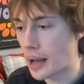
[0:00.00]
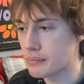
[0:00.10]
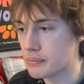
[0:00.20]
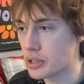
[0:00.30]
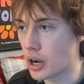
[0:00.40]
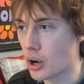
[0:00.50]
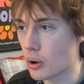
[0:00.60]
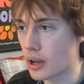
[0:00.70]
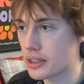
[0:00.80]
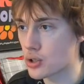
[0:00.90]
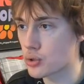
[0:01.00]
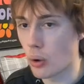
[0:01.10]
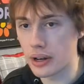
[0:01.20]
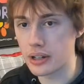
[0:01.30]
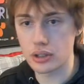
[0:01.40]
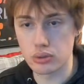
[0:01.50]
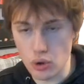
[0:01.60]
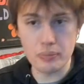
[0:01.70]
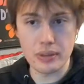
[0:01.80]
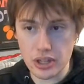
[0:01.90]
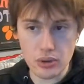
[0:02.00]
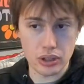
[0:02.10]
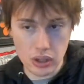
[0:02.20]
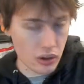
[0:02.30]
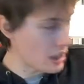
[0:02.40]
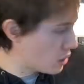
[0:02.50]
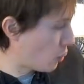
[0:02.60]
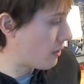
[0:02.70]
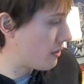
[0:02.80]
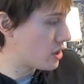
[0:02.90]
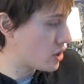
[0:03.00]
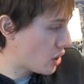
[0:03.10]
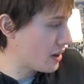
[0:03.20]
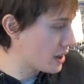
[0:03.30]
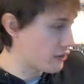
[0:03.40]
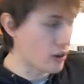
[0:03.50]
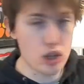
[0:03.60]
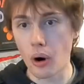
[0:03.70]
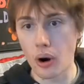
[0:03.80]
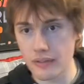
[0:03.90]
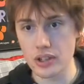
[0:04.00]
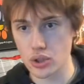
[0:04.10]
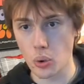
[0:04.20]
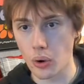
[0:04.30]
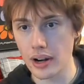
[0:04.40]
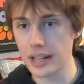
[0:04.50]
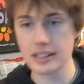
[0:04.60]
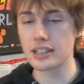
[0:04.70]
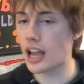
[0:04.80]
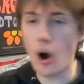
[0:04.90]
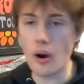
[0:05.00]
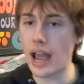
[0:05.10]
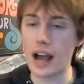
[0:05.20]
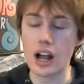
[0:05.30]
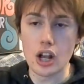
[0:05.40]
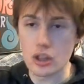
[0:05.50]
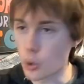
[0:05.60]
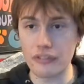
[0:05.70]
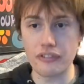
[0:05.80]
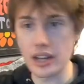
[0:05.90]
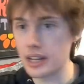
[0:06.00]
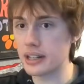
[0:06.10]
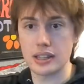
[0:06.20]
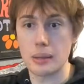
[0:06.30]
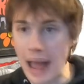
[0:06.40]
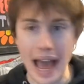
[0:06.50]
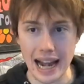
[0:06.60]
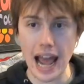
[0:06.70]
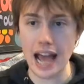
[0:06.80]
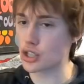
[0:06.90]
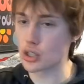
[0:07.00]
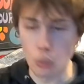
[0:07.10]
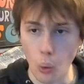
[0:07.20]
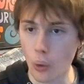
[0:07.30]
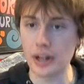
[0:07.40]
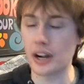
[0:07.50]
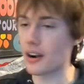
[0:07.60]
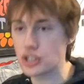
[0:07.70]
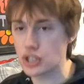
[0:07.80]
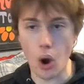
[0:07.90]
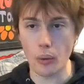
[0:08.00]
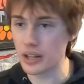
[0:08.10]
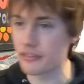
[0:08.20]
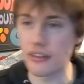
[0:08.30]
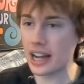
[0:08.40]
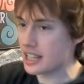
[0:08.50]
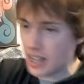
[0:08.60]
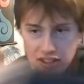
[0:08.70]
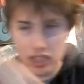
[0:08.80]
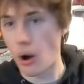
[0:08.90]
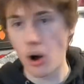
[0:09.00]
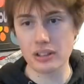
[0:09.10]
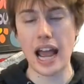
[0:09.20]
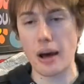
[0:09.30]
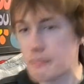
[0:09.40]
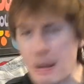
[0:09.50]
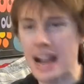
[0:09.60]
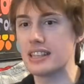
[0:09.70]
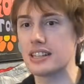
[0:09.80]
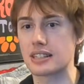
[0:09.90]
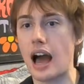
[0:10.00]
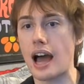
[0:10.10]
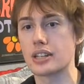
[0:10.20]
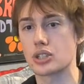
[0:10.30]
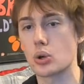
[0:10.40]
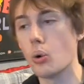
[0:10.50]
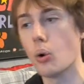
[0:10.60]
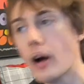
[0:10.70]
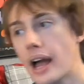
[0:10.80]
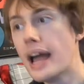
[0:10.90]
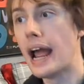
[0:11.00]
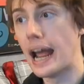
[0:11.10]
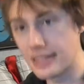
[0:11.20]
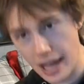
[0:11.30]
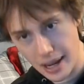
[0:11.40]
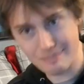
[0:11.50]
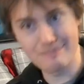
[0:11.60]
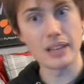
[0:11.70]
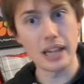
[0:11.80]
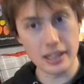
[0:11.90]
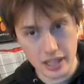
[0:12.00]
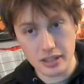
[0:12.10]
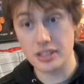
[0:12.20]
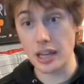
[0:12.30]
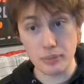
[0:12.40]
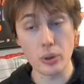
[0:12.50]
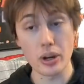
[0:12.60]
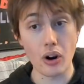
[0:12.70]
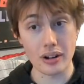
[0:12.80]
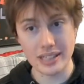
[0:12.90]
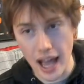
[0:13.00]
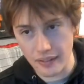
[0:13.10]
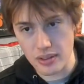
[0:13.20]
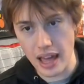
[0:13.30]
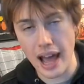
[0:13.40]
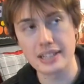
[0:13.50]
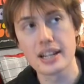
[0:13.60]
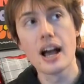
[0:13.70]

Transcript: You know, there's one group that you could look at Thorfinn during the first part of this story and say, oh yeah, Thorfinn, the badass, the warrior, he's going to fight, he cuts them all down. Man, this guy is cool. And then in the subsequent arcs after that,